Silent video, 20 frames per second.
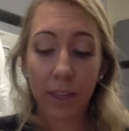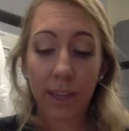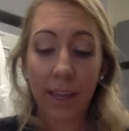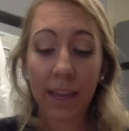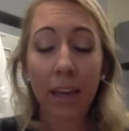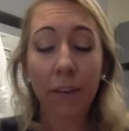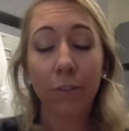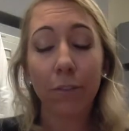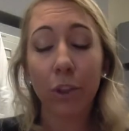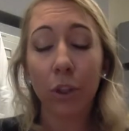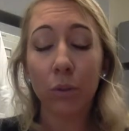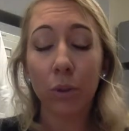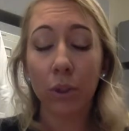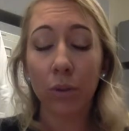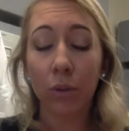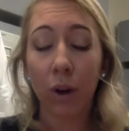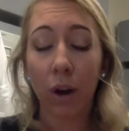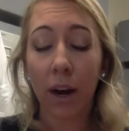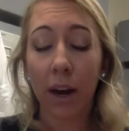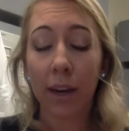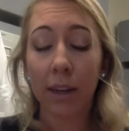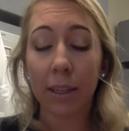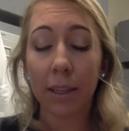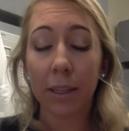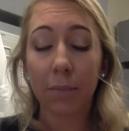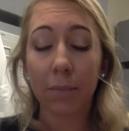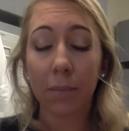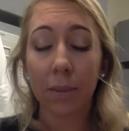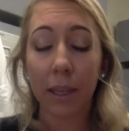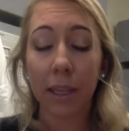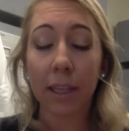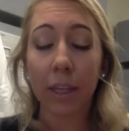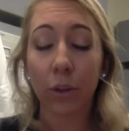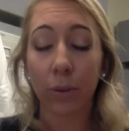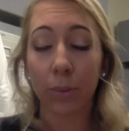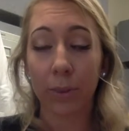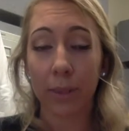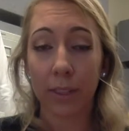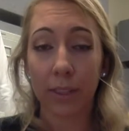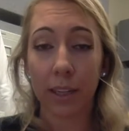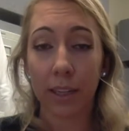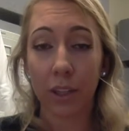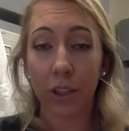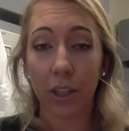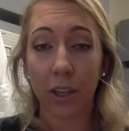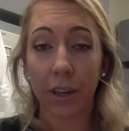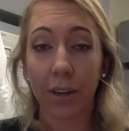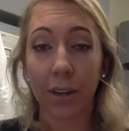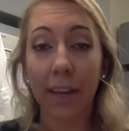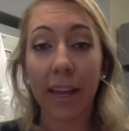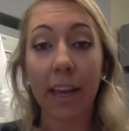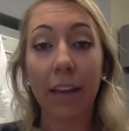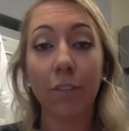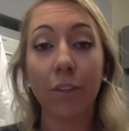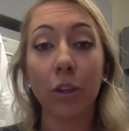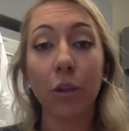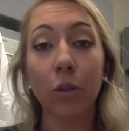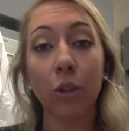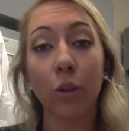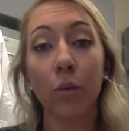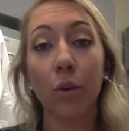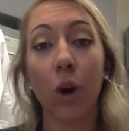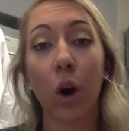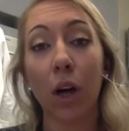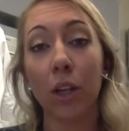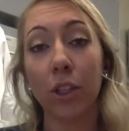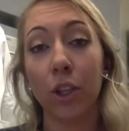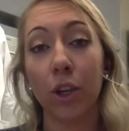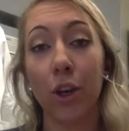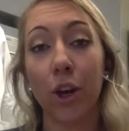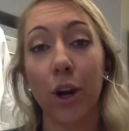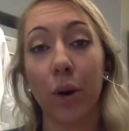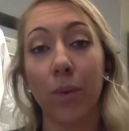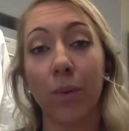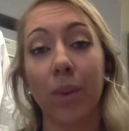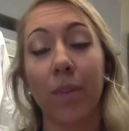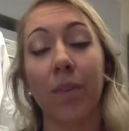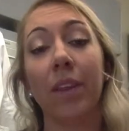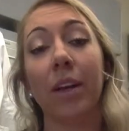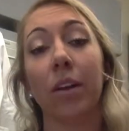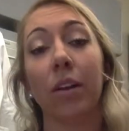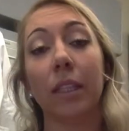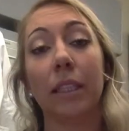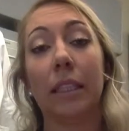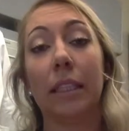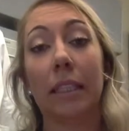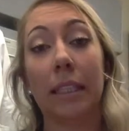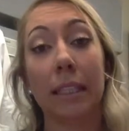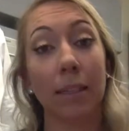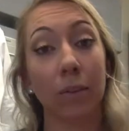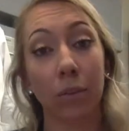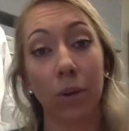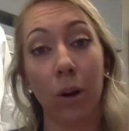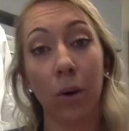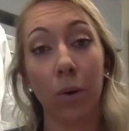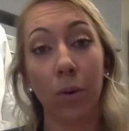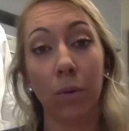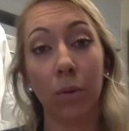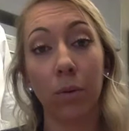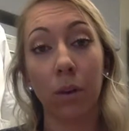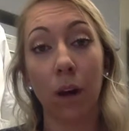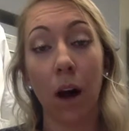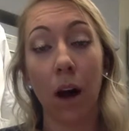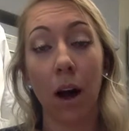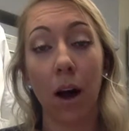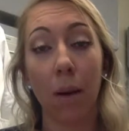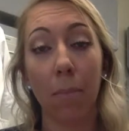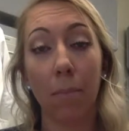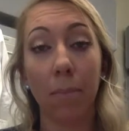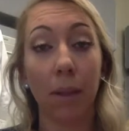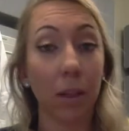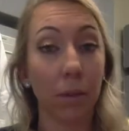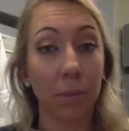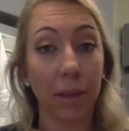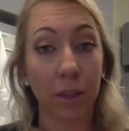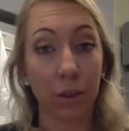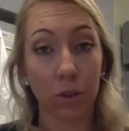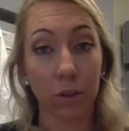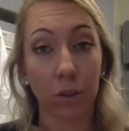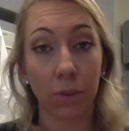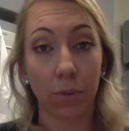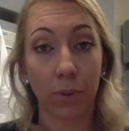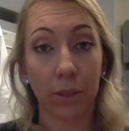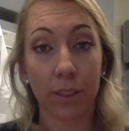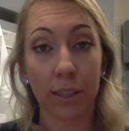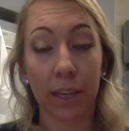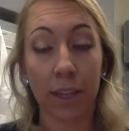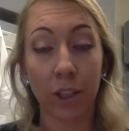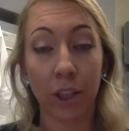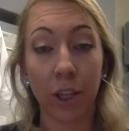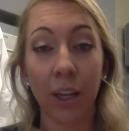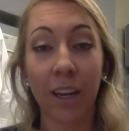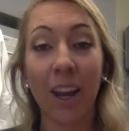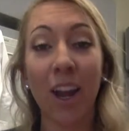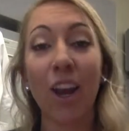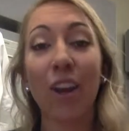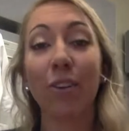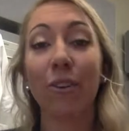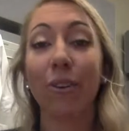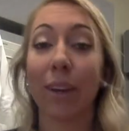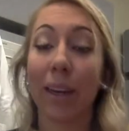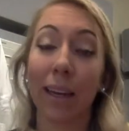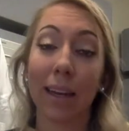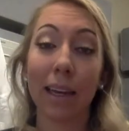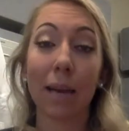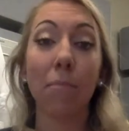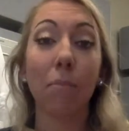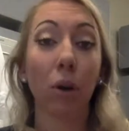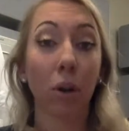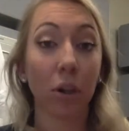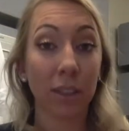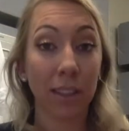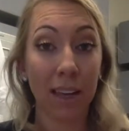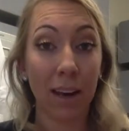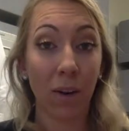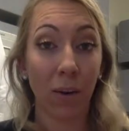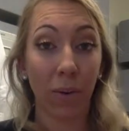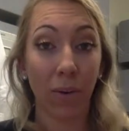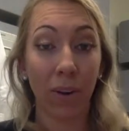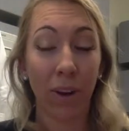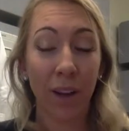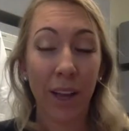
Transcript: if you do not complete your recession, if you do not denote that there is 0 millimeters of recession, you're going to get marked down.